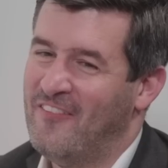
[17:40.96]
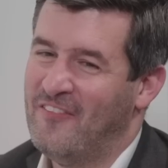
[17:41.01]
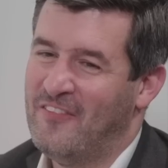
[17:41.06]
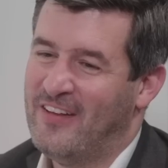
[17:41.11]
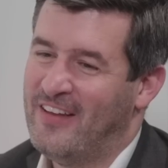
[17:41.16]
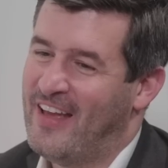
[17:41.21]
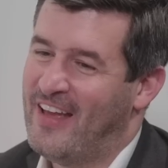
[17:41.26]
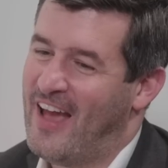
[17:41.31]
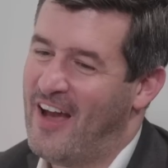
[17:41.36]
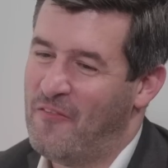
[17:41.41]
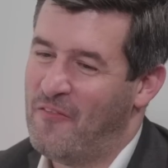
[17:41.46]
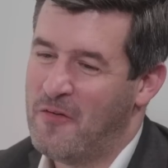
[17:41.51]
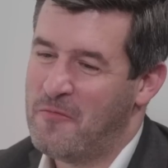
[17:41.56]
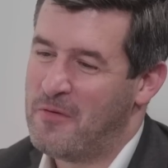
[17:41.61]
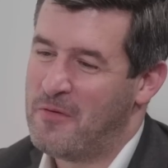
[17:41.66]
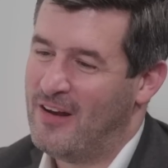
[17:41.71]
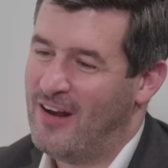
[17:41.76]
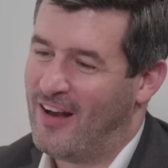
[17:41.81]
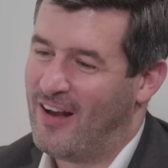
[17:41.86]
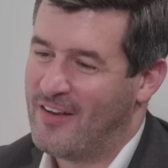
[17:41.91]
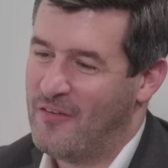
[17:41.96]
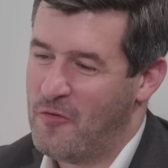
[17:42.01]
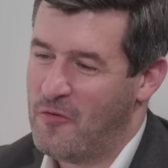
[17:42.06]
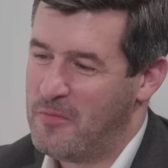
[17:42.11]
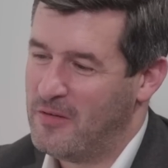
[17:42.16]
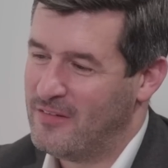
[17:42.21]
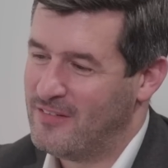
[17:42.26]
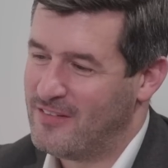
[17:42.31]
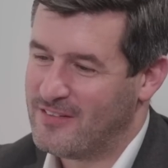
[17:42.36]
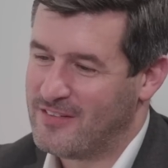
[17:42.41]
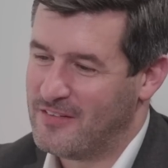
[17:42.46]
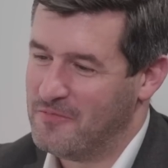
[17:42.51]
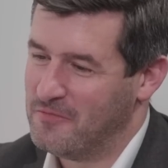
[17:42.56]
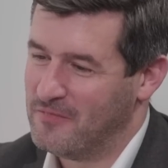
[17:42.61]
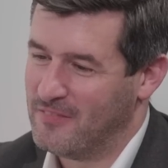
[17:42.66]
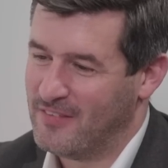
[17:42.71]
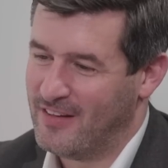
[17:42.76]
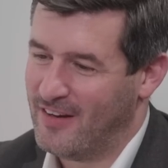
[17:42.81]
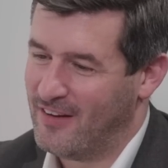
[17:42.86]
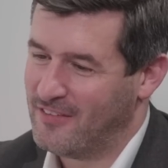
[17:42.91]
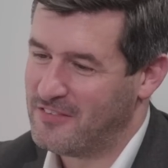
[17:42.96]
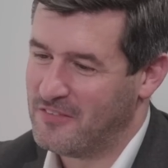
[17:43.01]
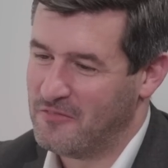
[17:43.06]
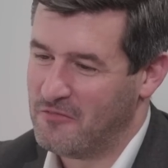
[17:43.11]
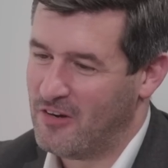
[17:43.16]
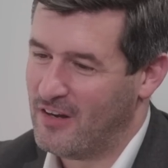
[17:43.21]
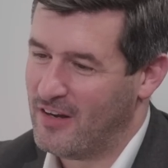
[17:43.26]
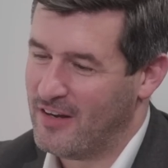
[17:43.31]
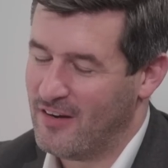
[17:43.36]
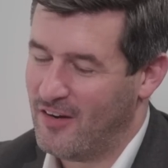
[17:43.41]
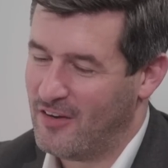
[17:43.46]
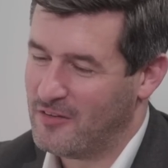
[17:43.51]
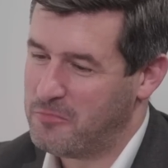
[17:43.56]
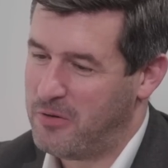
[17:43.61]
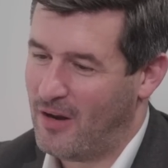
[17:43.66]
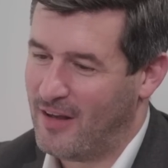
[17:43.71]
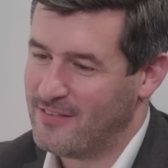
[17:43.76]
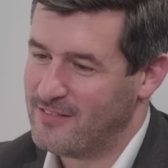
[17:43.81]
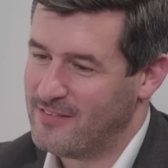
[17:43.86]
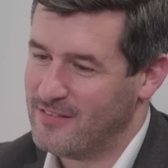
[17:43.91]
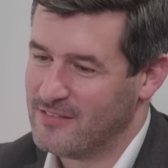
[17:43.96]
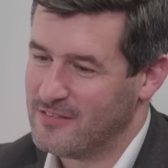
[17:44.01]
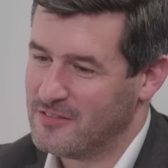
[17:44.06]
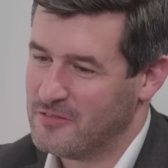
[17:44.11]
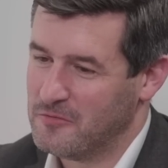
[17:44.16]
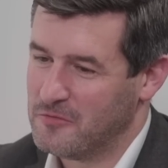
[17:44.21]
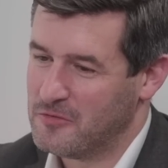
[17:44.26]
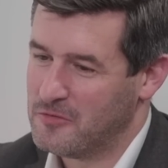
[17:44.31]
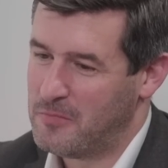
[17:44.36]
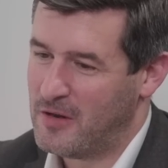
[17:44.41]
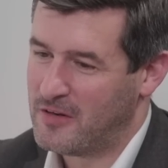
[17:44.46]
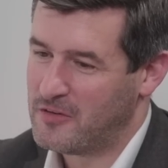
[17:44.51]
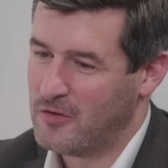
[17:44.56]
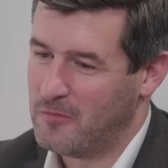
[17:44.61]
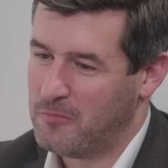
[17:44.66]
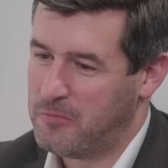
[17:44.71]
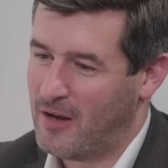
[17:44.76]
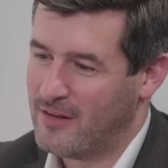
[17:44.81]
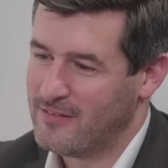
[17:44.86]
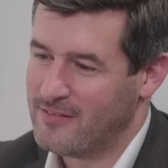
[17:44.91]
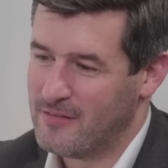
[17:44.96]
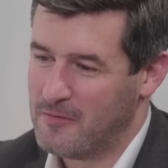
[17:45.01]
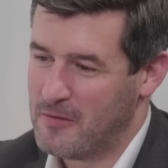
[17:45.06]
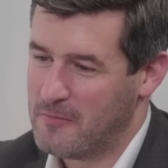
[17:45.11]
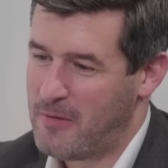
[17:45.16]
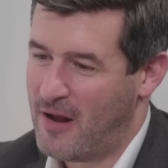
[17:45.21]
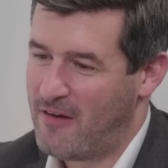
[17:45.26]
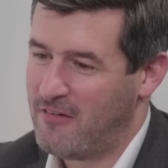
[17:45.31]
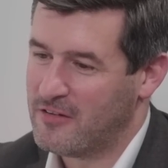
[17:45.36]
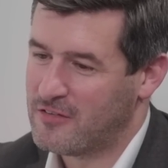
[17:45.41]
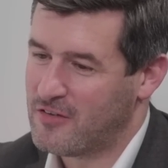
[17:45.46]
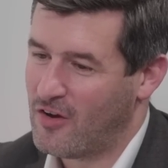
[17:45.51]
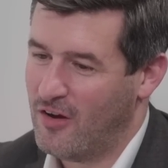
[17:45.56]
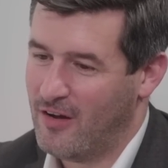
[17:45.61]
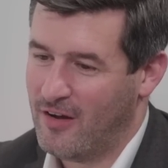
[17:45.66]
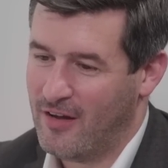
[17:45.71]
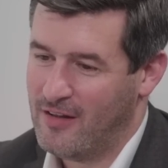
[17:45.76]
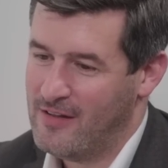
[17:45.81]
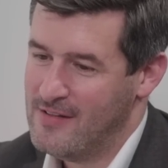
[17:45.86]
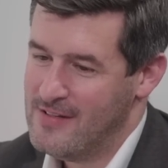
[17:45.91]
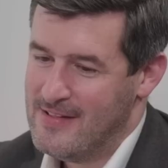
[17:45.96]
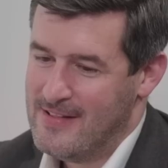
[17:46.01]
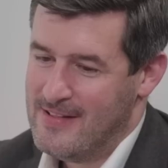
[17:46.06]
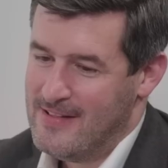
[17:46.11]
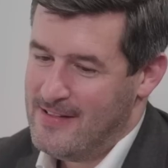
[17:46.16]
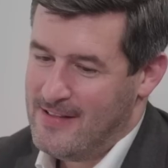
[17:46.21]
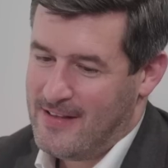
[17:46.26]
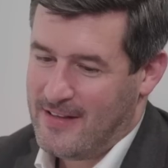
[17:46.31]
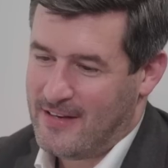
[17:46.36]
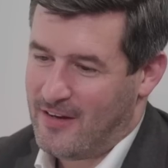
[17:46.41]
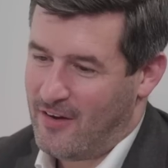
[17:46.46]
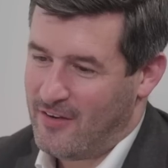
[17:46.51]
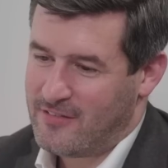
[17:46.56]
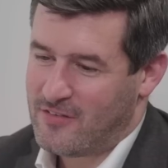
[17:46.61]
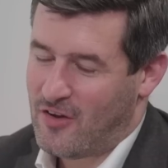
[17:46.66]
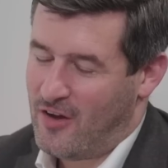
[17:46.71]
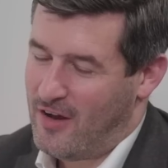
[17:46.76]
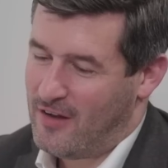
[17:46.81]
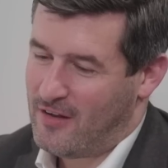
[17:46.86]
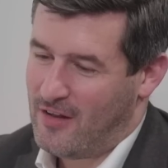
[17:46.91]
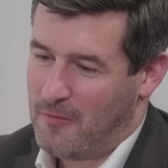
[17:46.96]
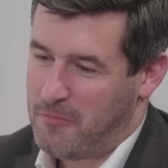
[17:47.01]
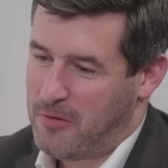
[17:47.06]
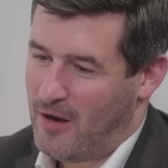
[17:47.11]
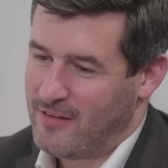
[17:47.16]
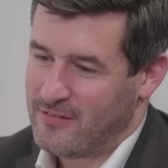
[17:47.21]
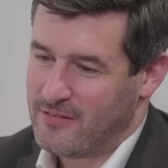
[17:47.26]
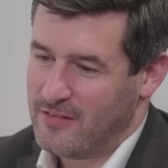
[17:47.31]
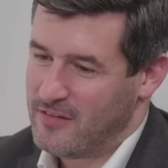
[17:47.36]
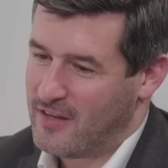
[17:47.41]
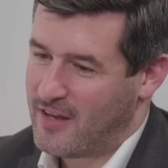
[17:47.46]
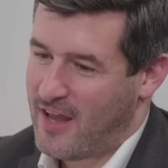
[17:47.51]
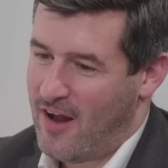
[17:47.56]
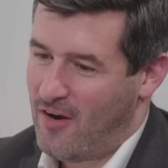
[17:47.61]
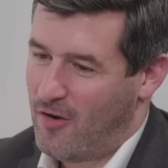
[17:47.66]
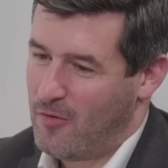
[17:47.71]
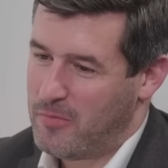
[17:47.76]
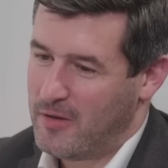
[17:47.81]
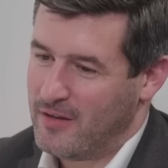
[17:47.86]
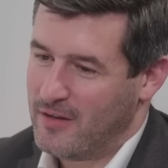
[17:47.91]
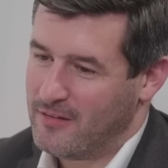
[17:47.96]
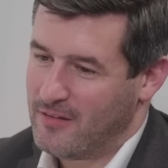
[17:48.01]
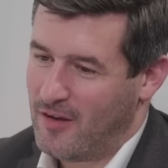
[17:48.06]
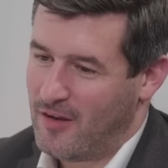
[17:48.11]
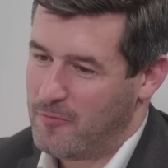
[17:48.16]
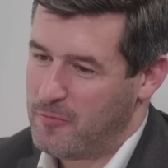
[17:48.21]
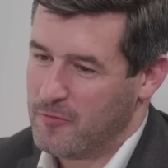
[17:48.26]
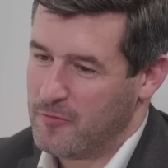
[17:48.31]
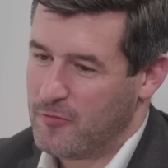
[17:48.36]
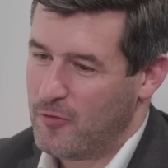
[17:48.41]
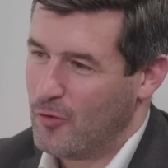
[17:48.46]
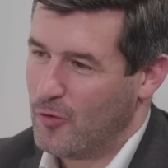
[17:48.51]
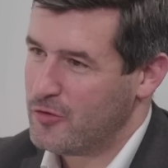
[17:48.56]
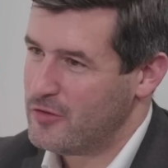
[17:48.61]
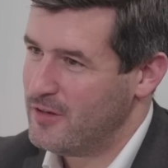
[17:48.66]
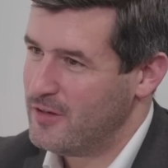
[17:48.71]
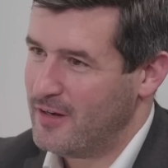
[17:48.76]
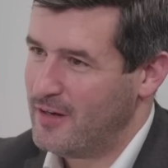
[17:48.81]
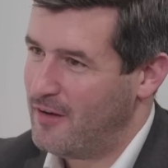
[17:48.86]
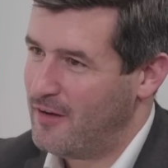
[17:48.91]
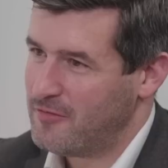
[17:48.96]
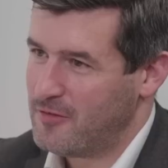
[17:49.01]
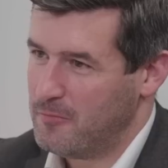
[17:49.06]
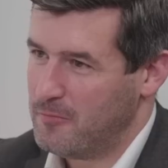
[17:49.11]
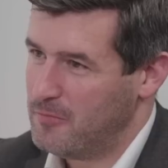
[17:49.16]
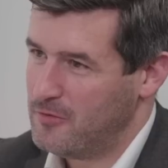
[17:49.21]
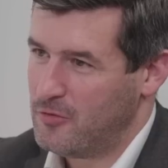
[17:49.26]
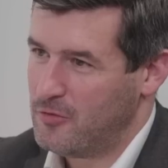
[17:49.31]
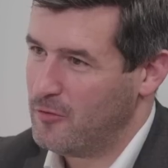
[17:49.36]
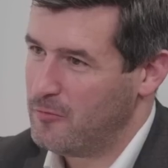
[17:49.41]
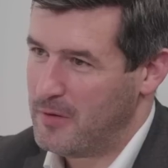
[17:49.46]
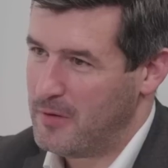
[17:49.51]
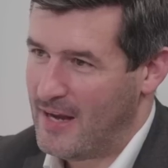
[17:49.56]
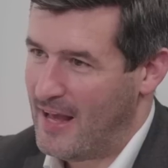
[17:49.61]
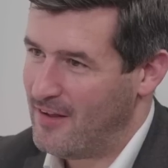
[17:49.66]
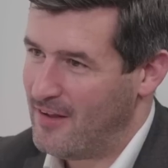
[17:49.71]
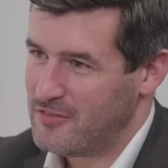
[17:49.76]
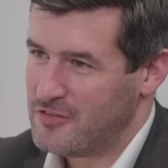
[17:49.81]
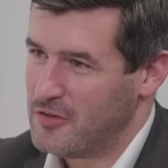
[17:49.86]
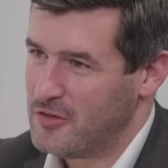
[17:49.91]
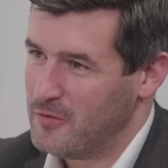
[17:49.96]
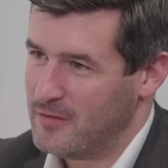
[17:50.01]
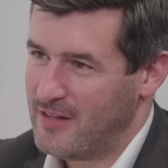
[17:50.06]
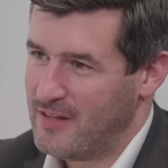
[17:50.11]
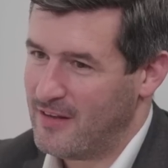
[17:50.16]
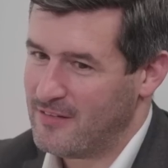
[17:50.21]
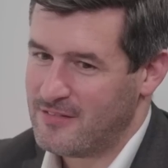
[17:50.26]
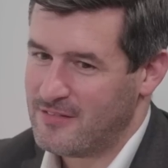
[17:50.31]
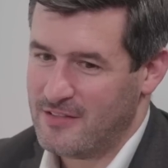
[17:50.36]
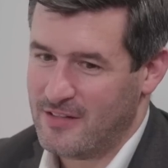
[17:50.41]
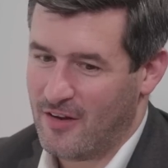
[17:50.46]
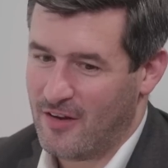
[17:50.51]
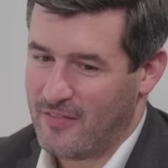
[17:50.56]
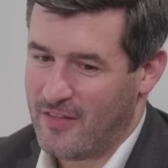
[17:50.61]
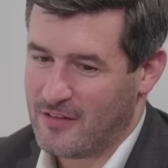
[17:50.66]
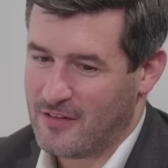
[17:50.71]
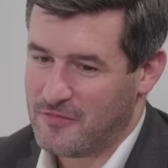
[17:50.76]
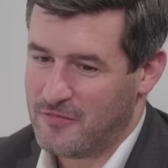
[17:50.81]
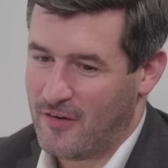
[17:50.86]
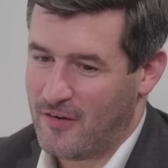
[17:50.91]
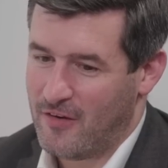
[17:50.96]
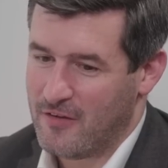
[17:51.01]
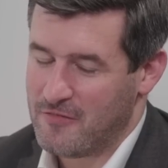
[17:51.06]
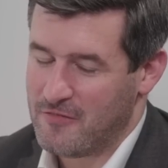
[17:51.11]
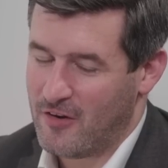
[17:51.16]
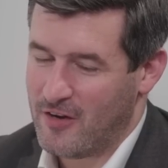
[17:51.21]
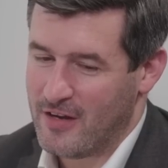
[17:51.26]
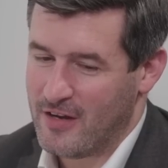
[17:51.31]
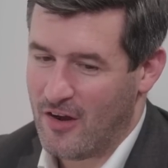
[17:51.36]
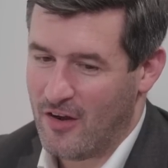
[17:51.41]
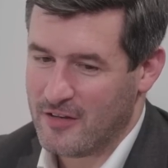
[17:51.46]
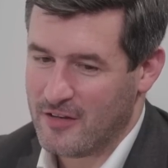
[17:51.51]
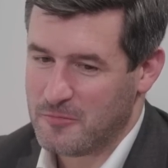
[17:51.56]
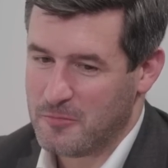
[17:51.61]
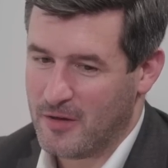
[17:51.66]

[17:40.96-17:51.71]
on. Yeah, we've been lucky. We've been to some, you know, some really nice places and some special places. I mean, Barry's got a place in the Caribbean that I've been fortunate enough to have been out to, and that's, you know, that's very, very nice.